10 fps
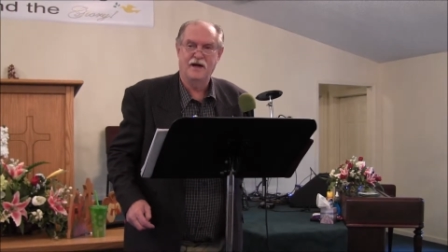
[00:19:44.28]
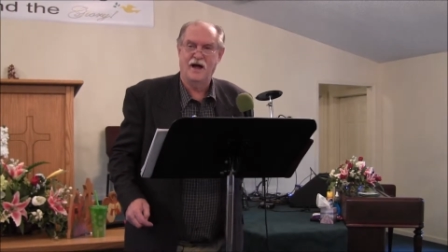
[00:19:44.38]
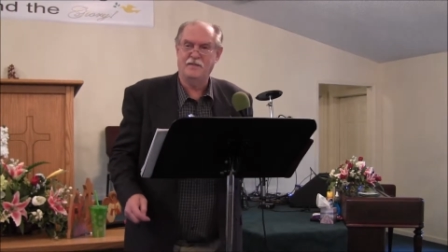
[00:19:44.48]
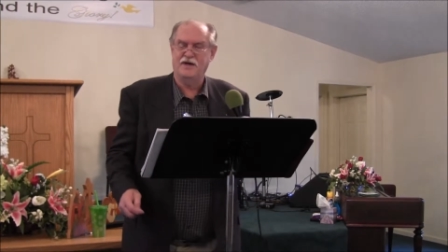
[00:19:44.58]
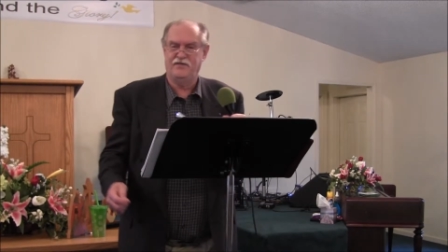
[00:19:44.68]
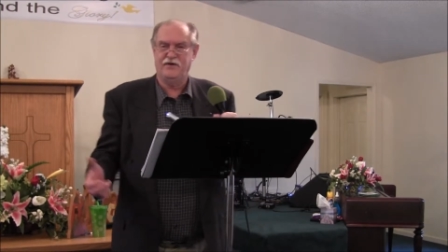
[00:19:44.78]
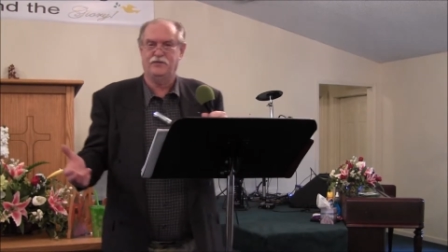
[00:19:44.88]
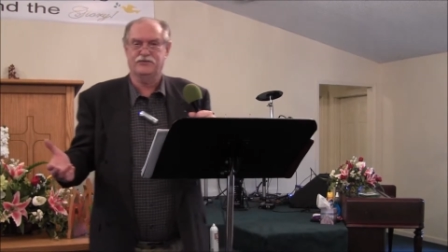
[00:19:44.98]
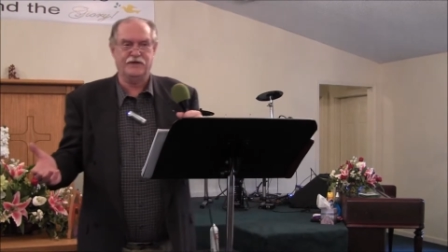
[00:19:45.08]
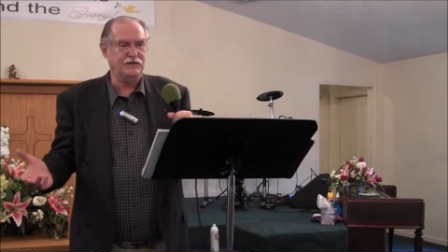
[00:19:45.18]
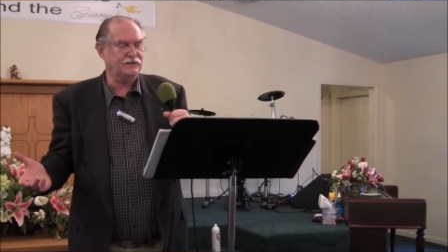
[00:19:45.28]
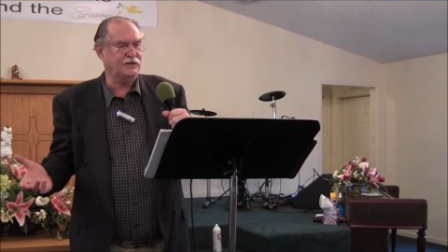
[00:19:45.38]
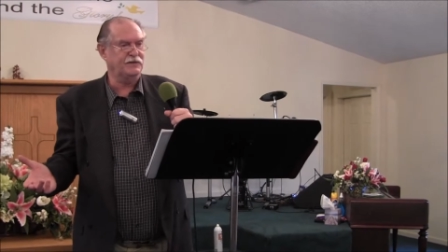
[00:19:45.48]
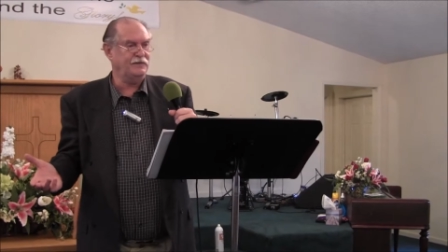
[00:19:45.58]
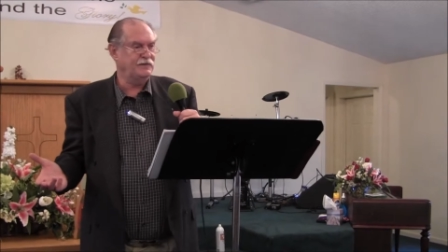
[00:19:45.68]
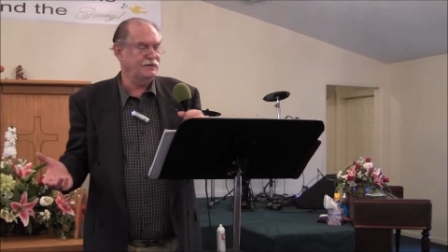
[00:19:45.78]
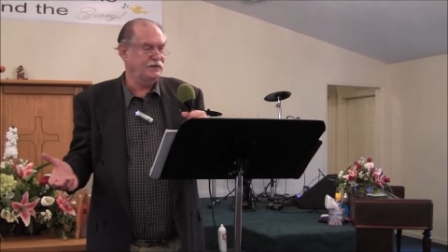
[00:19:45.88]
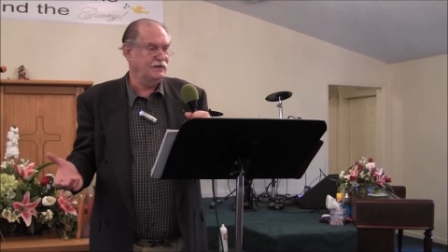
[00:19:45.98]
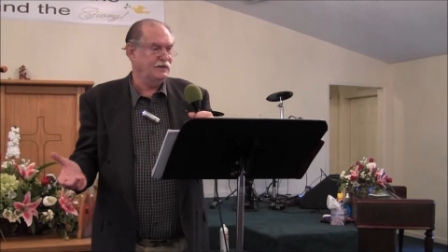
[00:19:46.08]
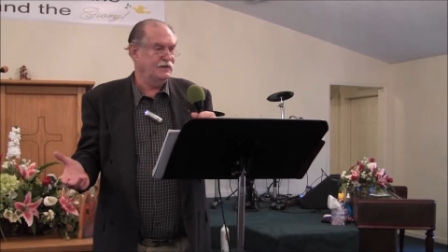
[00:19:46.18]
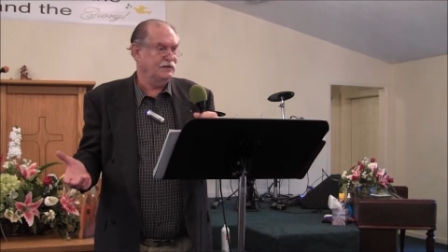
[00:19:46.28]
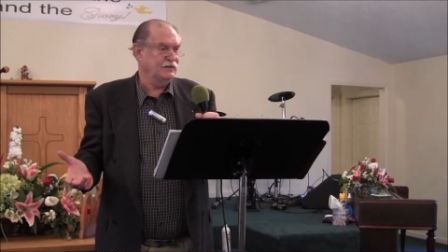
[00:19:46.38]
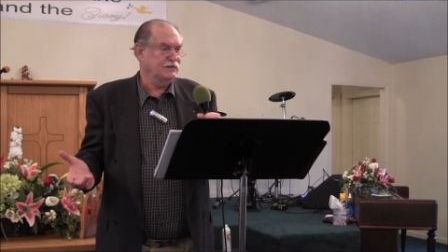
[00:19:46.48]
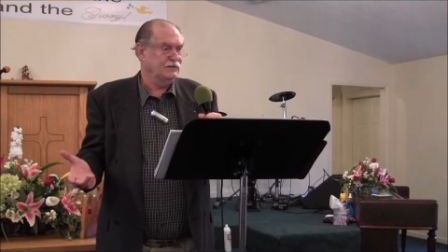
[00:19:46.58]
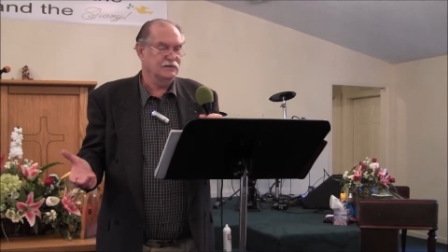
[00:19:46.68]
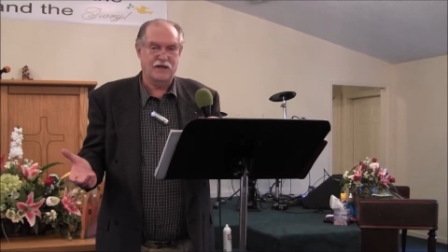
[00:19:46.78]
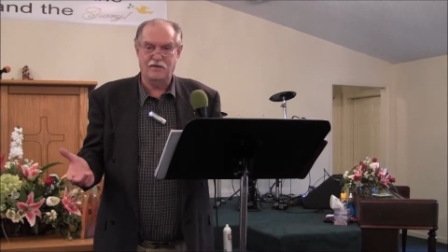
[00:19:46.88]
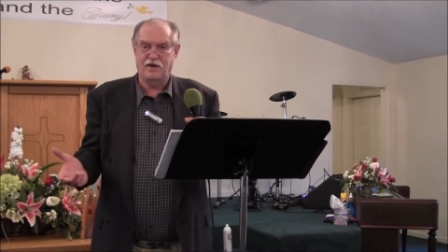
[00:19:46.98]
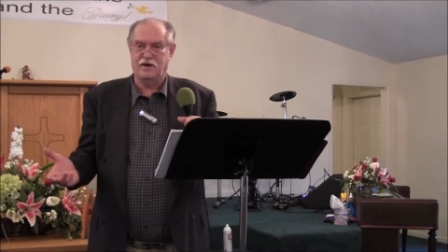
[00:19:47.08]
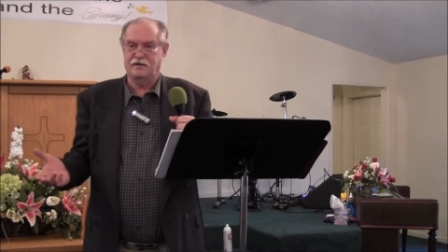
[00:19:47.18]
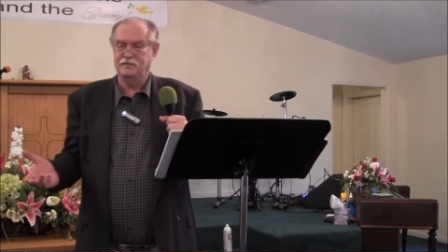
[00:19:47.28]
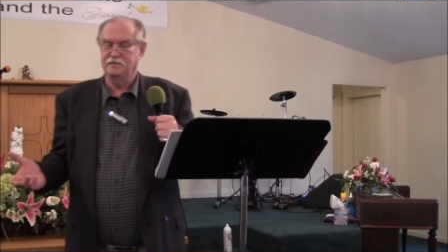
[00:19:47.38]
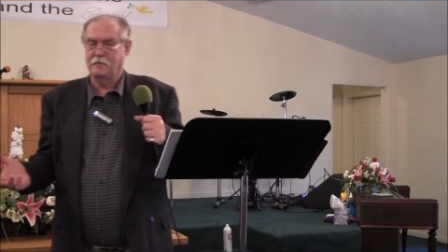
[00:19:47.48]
I mean, if you don't think so, say, uh,